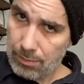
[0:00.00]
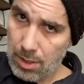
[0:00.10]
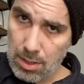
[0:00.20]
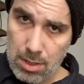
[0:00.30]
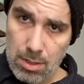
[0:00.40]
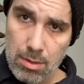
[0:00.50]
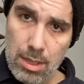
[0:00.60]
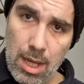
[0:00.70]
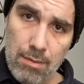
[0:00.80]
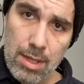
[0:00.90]
and then you
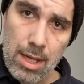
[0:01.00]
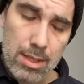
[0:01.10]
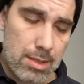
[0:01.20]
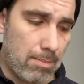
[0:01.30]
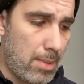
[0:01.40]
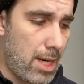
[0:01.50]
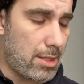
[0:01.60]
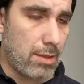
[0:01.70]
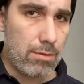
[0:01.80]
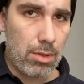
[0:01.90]
kind of got some
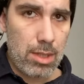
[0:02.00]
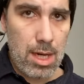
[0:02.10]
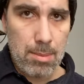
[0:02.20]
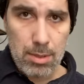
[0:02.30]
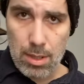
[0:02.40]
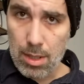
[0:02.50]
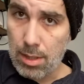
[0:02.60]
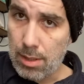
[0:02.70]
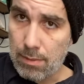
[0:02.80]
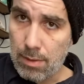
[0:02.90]
basic vocabulary
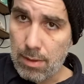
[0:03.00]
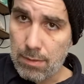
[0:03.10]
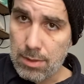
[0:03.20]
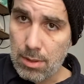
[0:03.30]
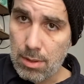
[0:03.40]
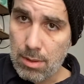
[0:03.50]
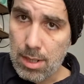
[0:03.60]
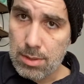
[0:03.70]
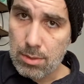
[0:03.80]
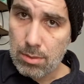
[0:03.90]
of the Tony
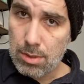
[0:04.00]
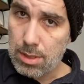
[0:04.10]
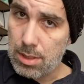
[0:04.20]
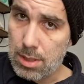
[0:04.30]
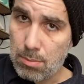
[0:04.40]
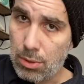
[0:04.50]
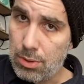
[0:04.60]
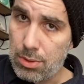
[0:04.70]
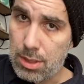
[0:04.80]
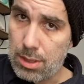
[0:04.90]
Rice school, this
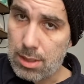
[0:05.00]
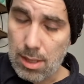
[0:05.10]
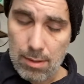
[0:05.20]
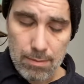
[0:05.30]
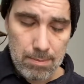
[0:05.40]
bluesy stuff.